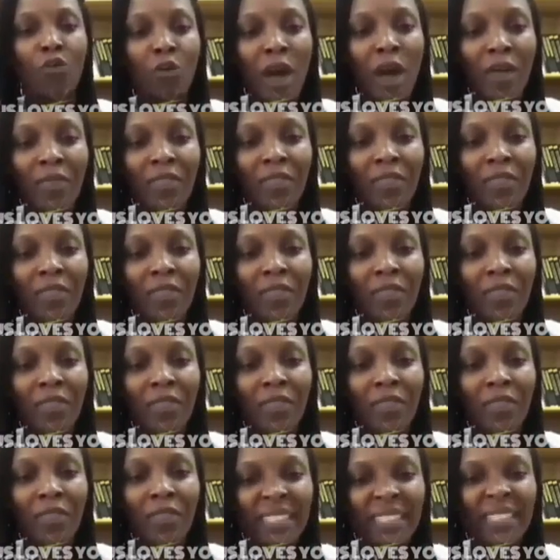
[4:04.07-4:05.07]
rather than
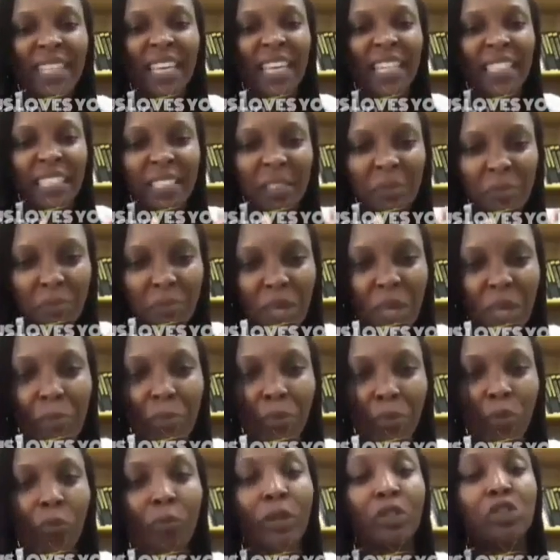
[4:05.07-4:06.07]
protect its
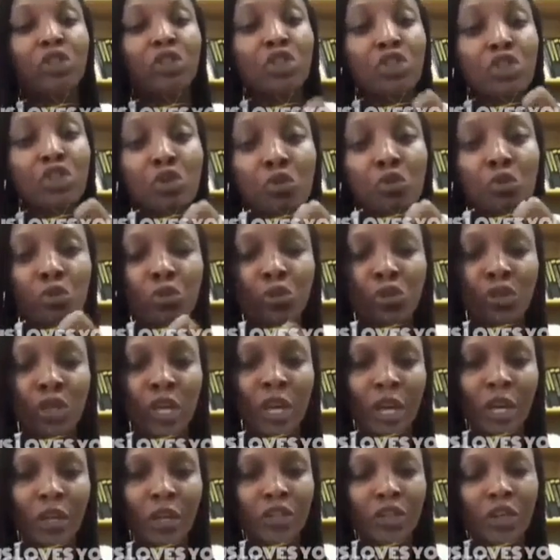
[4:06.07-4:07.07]
people, but
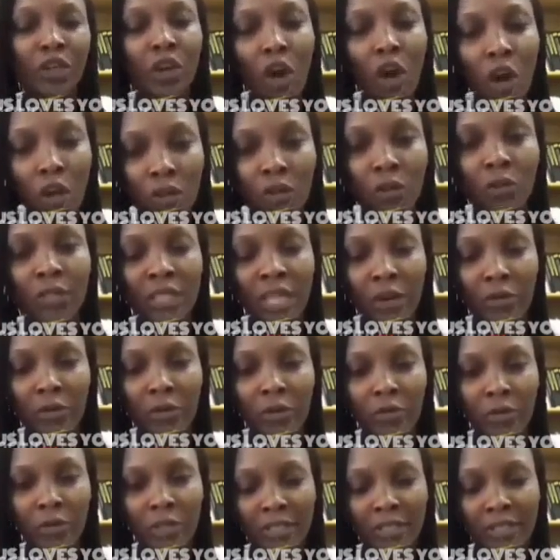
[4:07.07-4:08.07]
choose to coddle
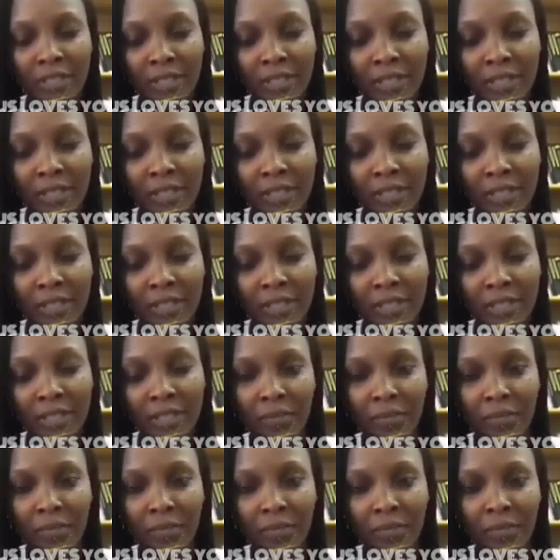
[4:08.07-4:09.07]
terrorists.
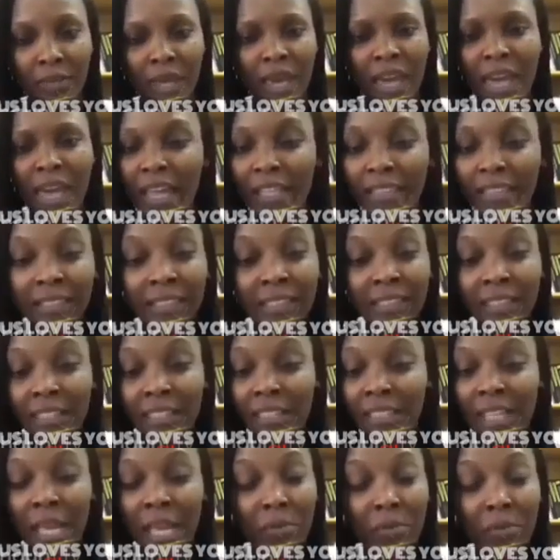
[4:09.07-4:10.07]
It is the
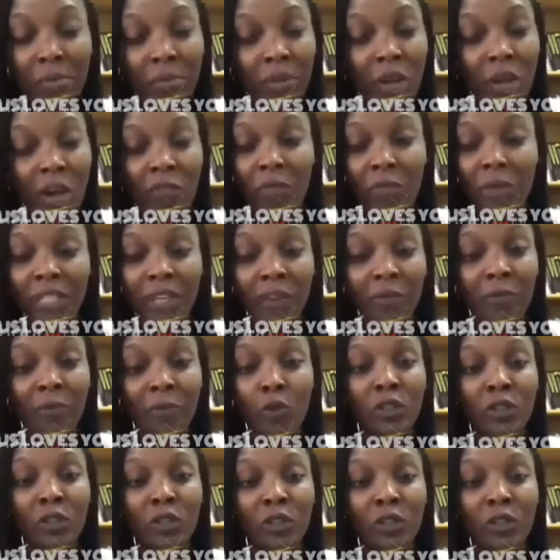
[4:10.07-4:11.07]
same government that
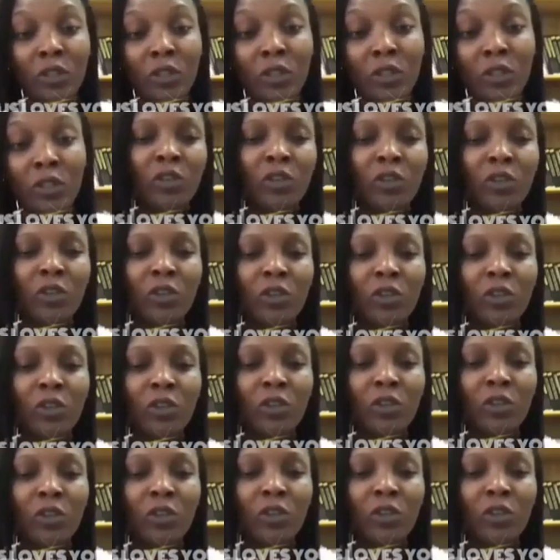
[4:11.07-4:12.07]
froze the accounts of
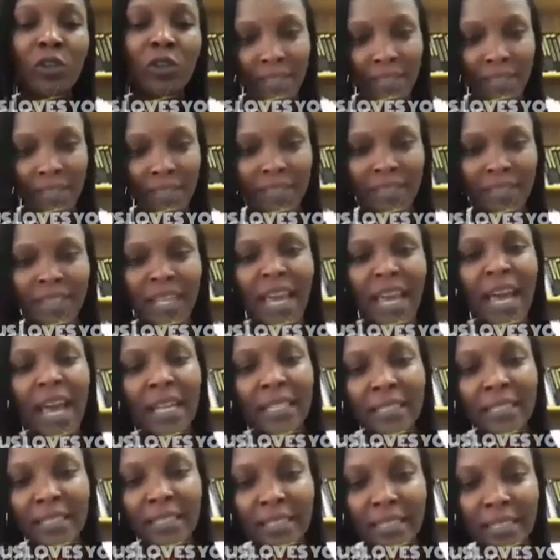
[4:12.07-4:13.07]
protesters and
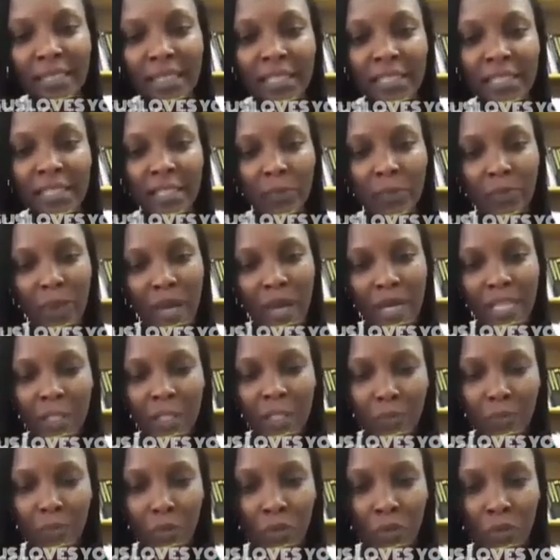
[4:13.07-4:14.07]
seized
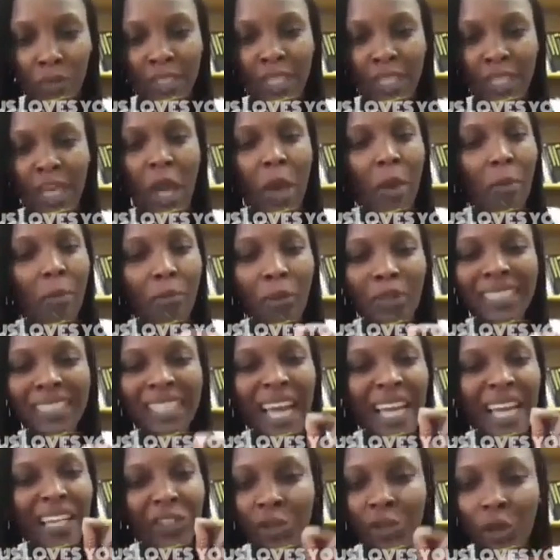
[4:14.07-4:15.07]
passports, but
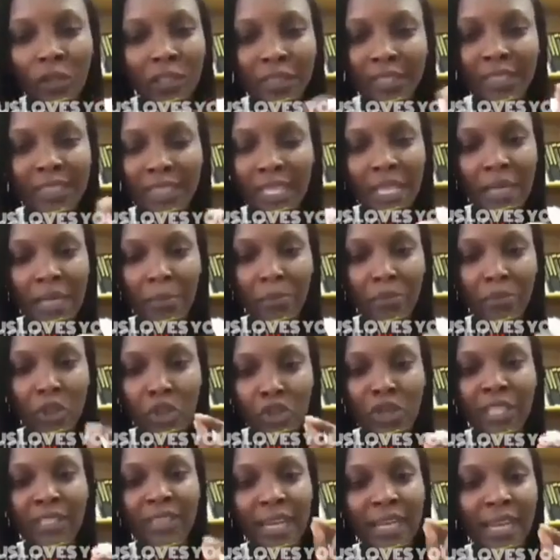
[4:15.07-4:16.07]
cannot seem to
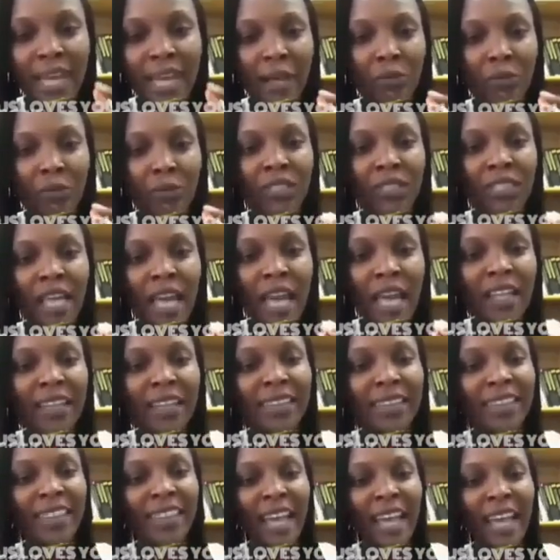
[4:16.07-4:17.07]
trace the accounts
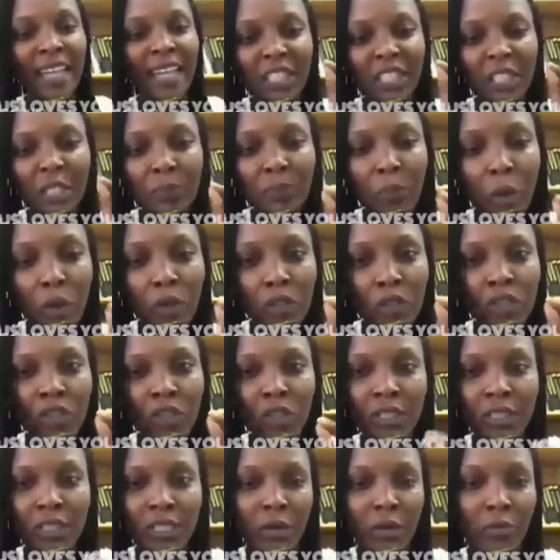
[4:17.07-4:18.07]
that sponsor
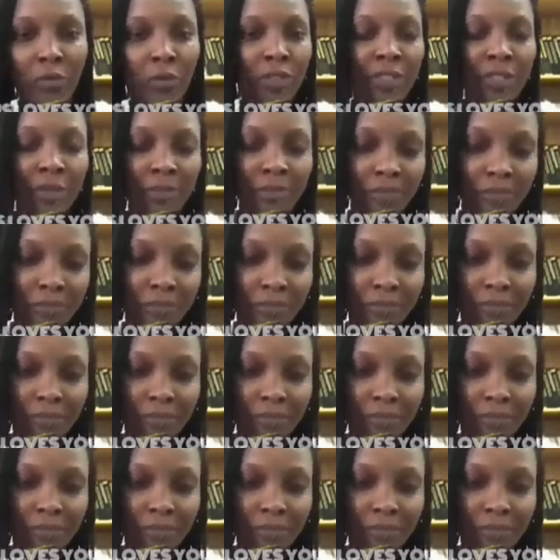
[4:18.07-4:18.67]
terrorism.